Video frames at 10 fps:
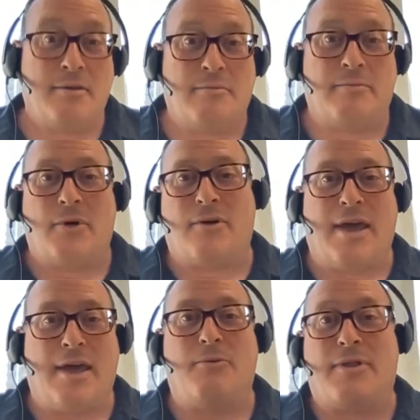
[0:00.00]

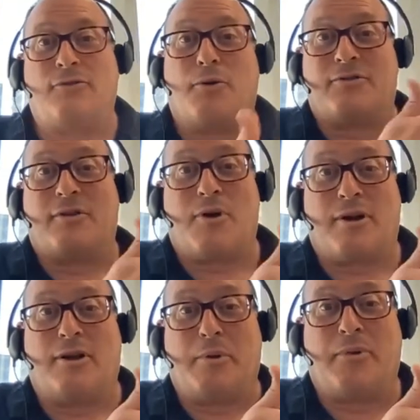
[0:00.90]
Okay, well, they told us they want a little
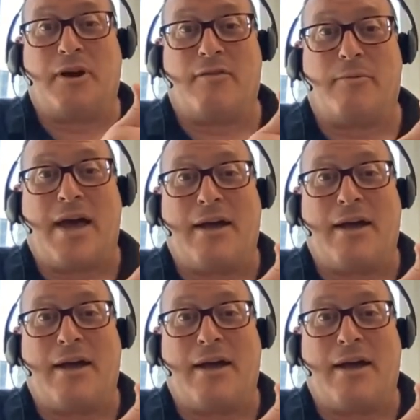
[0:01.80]
bit bigger of a bag.